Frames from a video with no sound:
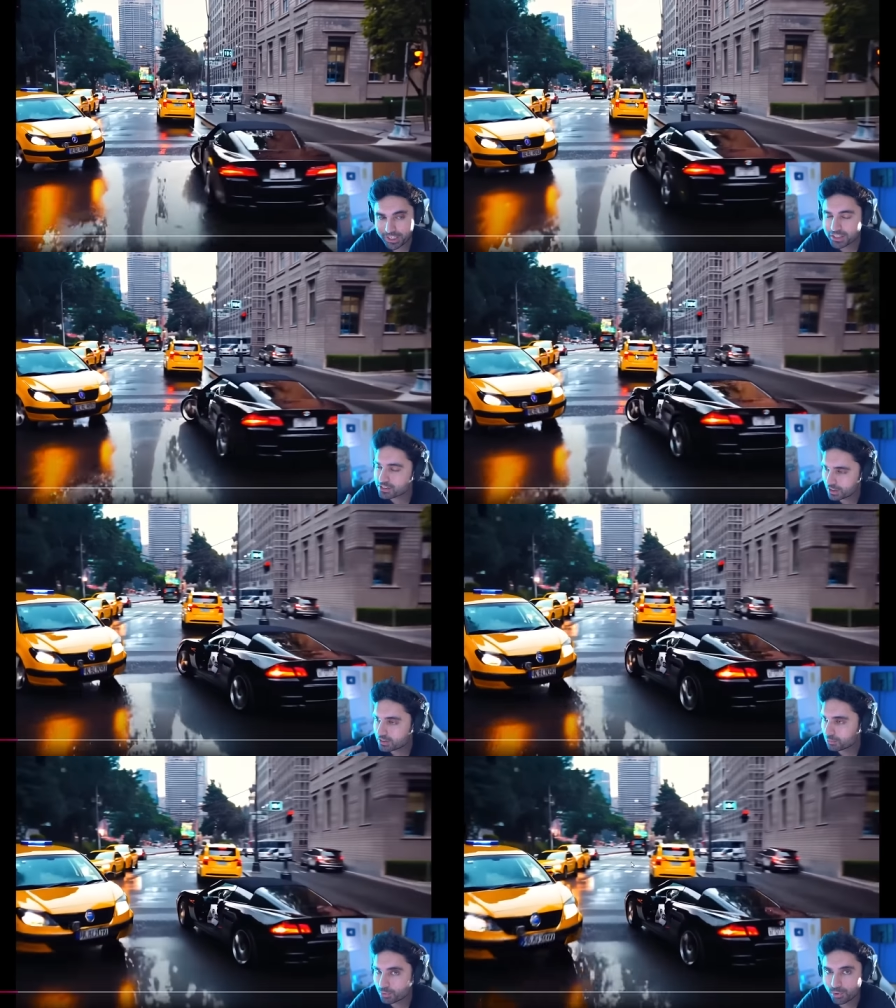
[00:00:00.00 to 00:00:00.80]
I guess uh,
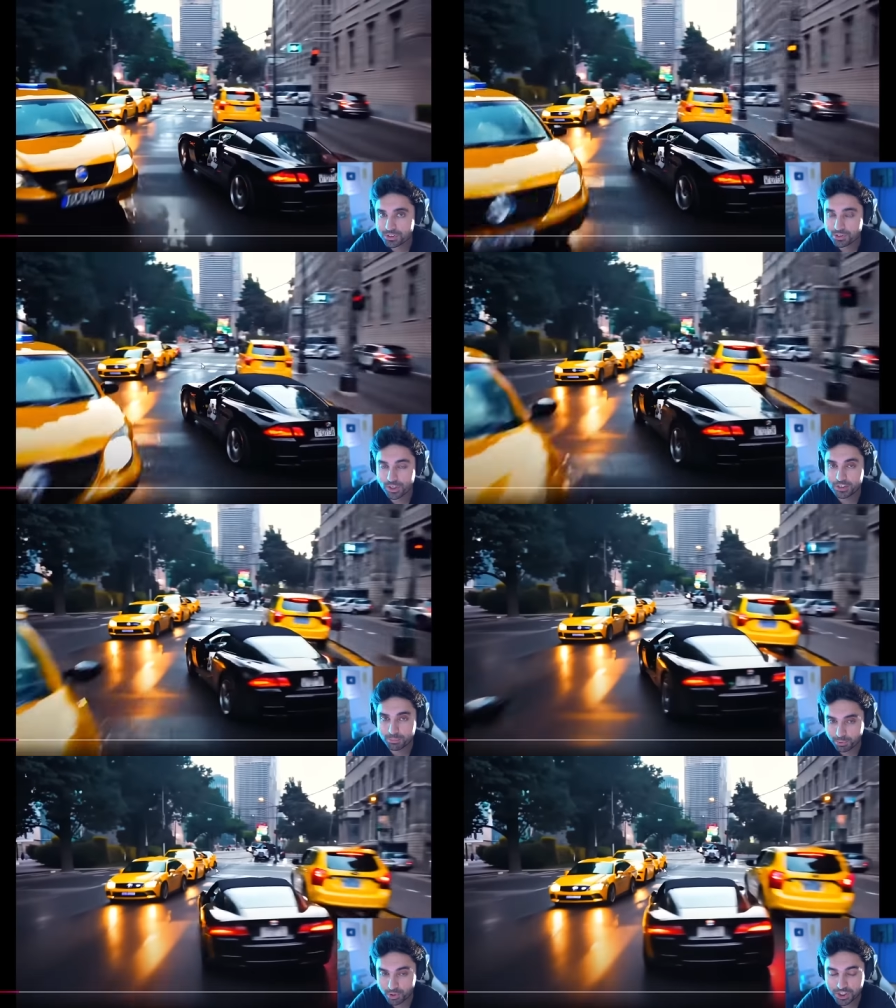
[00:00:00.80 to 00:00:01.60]
the more it's gonna
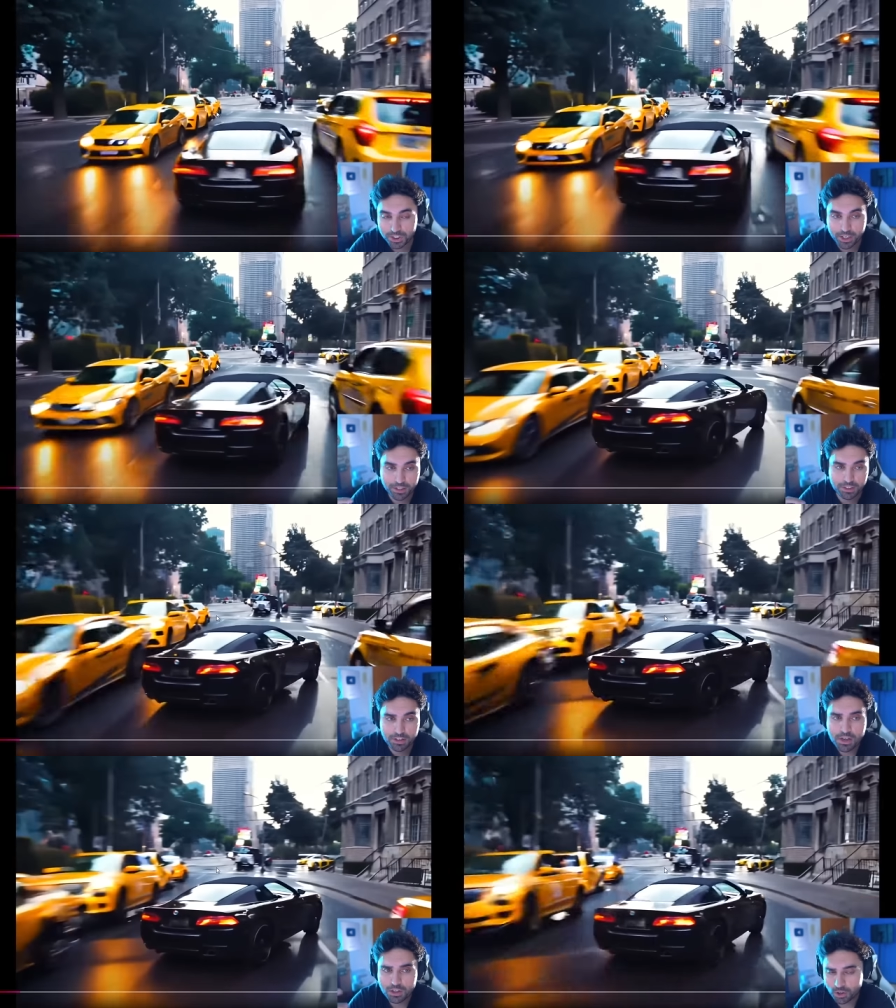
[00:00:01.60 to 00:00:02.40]
depreciate
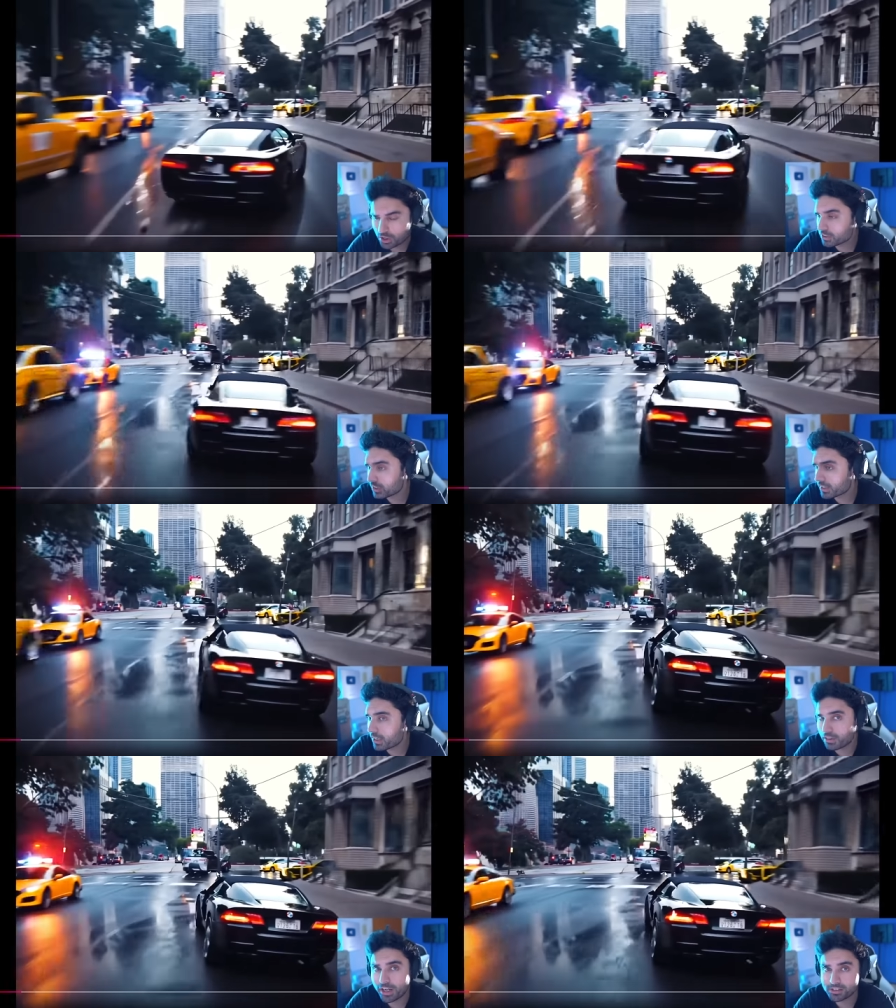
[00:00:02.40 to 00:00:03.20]
and you're not gonna
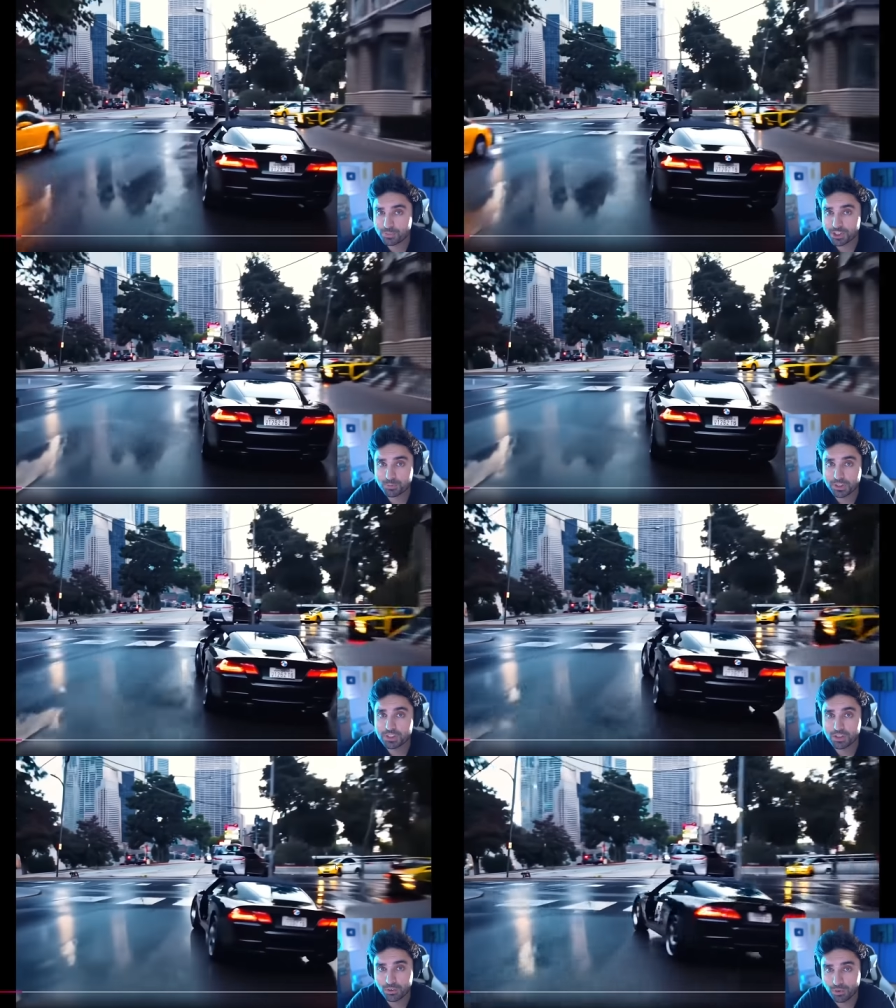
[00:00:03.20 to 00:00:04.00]
get as much
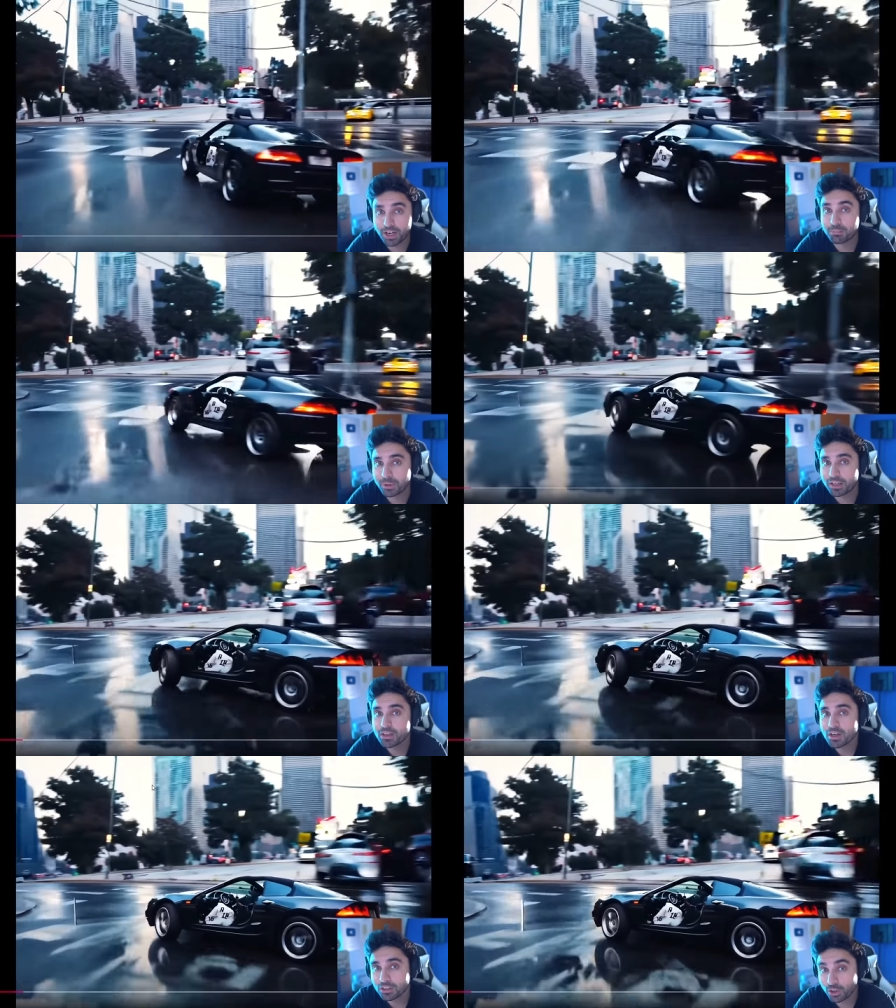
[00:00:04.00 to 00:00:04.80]
money, right?
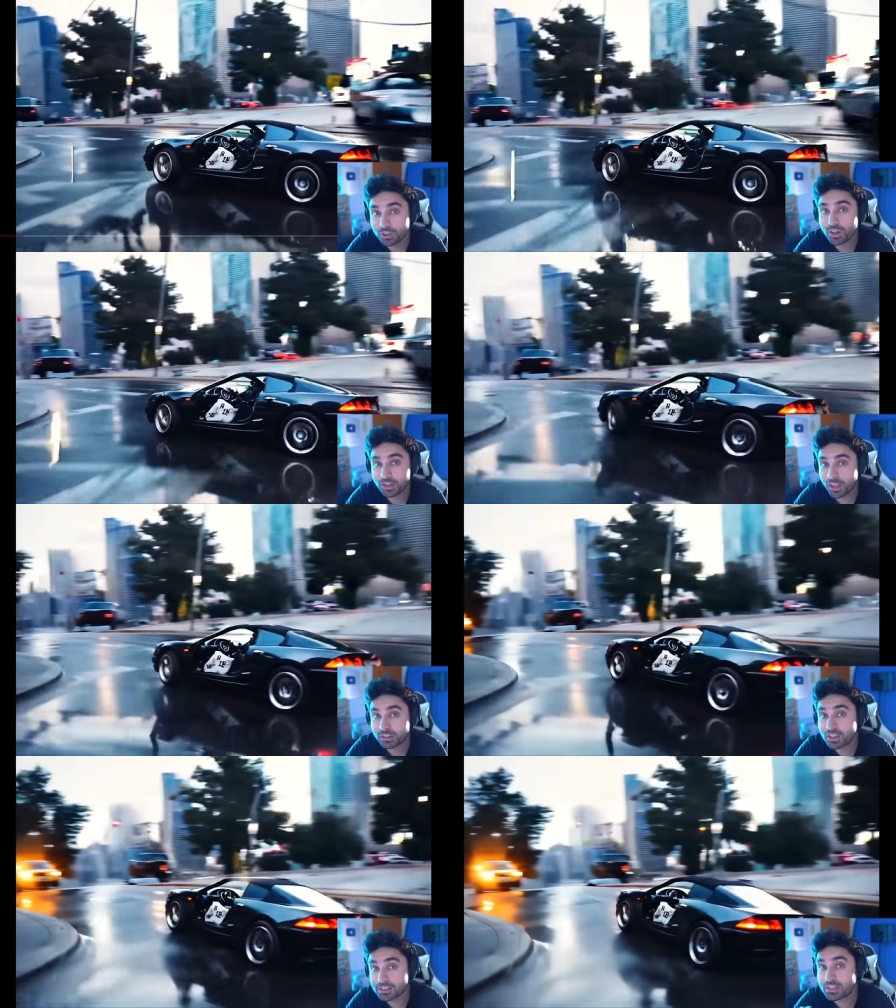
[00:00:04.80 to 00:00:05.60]
But you know,
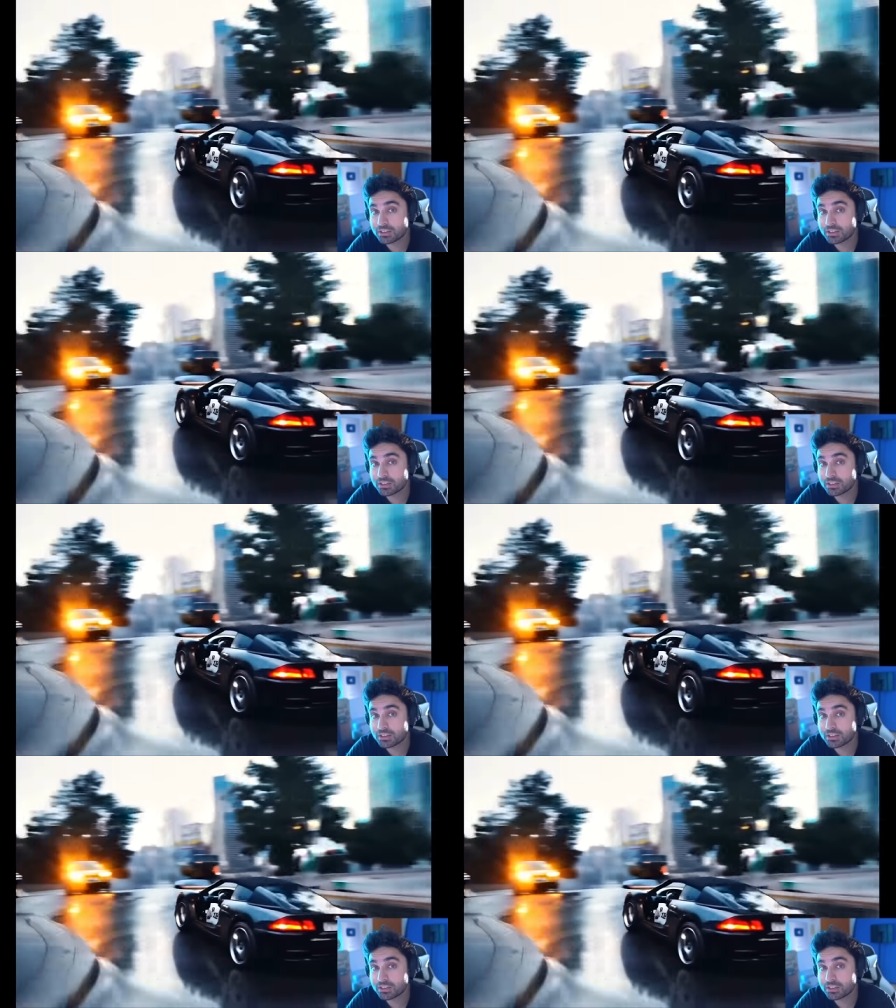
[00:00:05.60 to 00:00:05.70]
the, this